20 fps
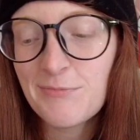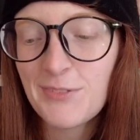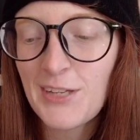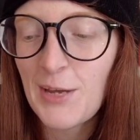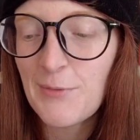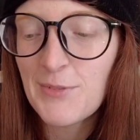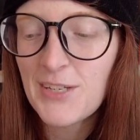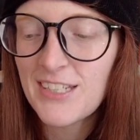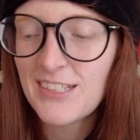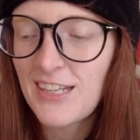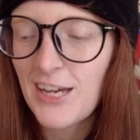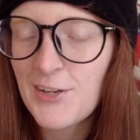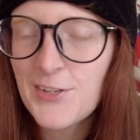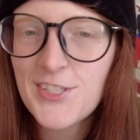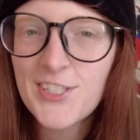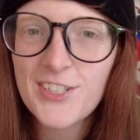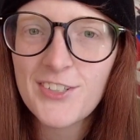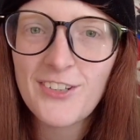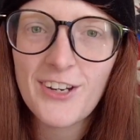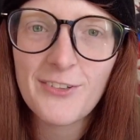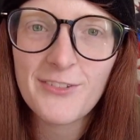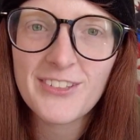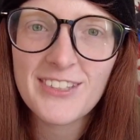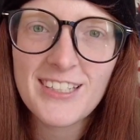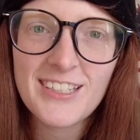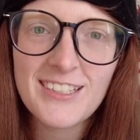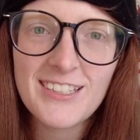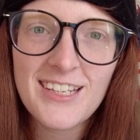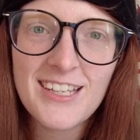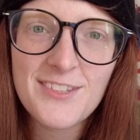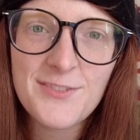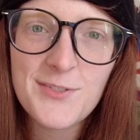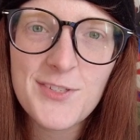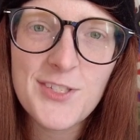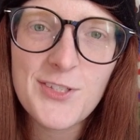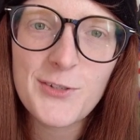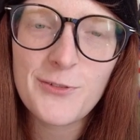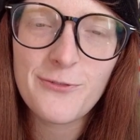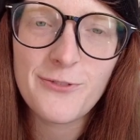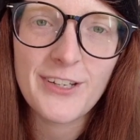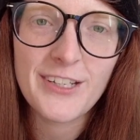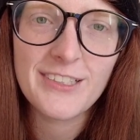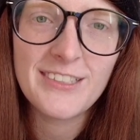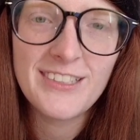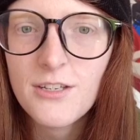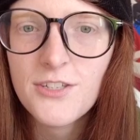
I mean, I was alright with it. It was still fun.